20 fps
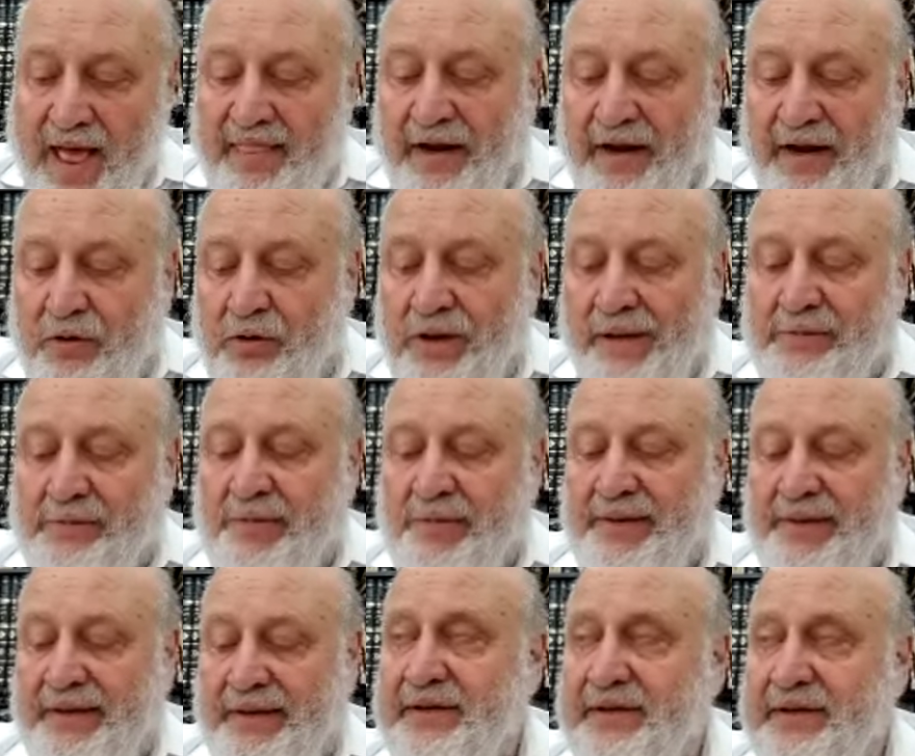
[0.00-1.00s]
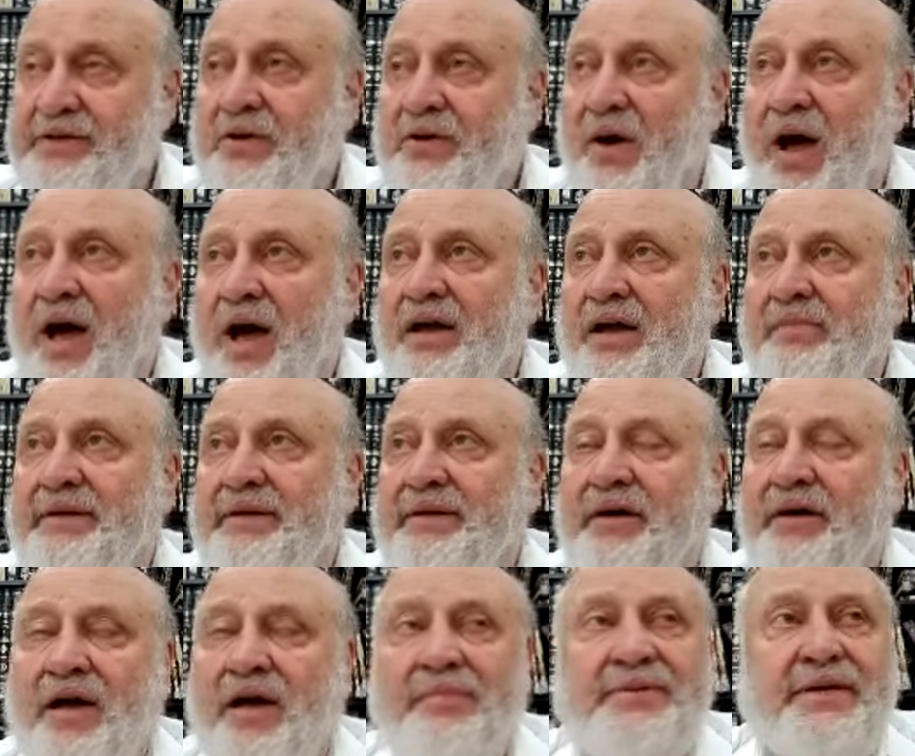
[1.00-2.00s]
then Kulam Lepligi, there's no argument.
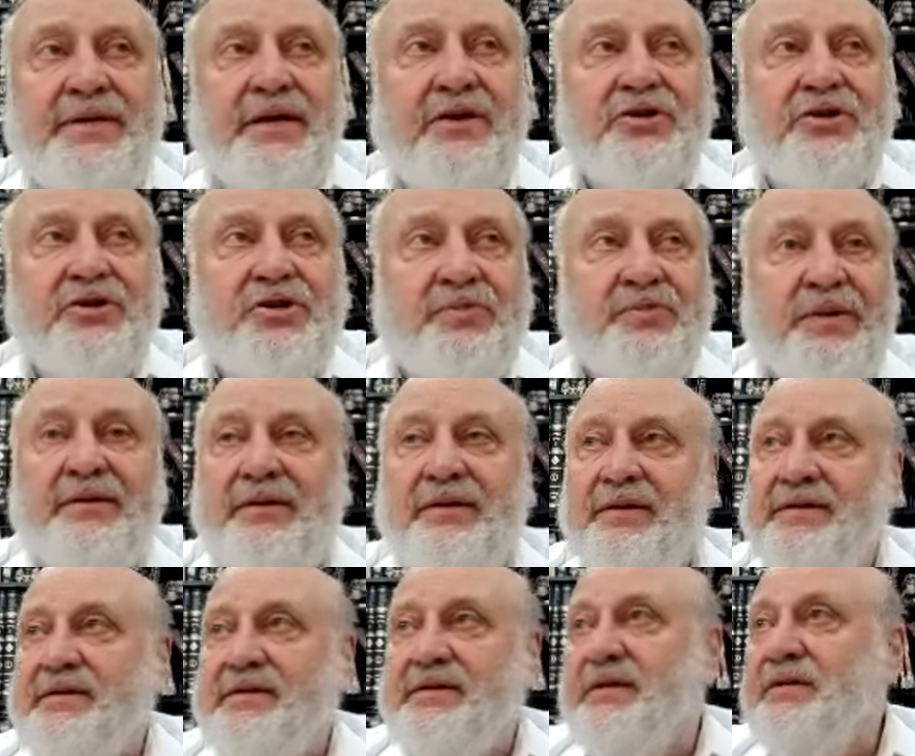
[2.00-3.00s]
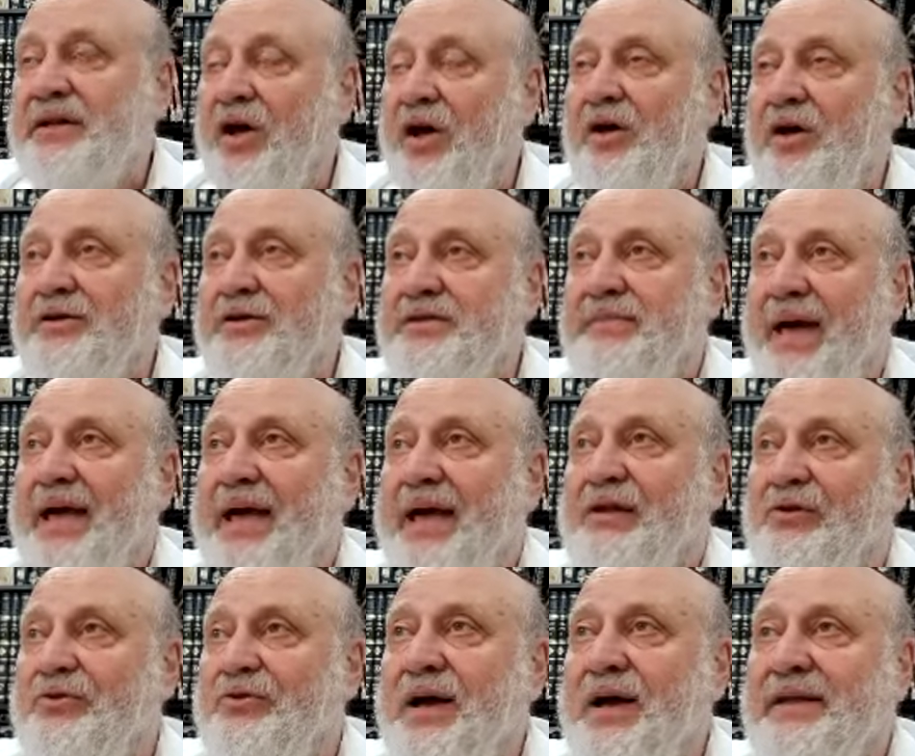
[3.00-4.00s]
It comes the year Shemitah, it's still Nechasim
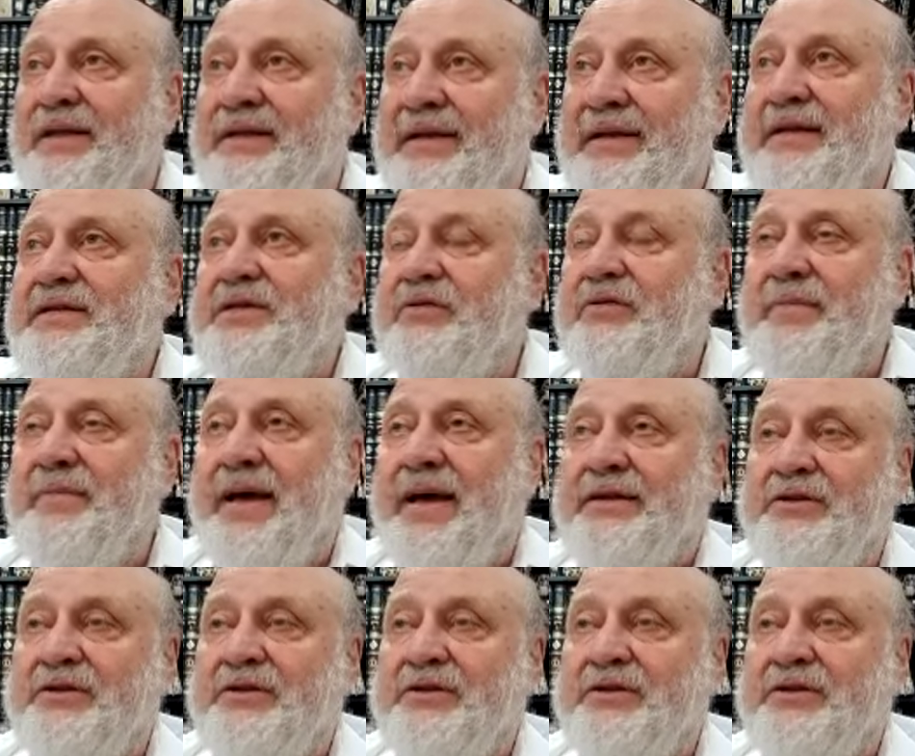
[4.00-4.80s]
elu, and the Issa remains.